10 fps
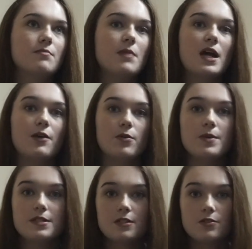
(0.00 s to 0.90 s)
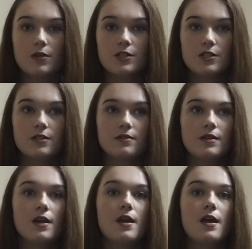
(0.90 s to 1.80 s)
My roommate situation,
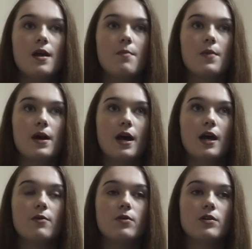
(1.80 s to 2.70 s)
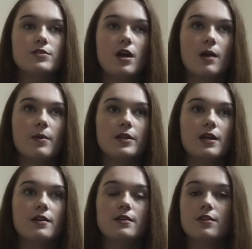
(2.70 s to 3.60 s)
but I will talk about
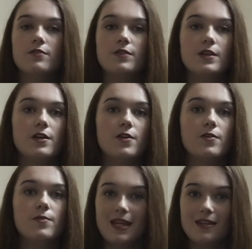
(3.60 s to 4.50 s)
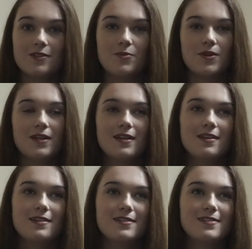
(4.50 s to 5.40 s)
that in another video. It is what it
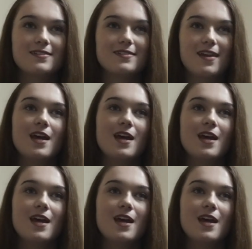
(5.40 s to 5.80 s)
is.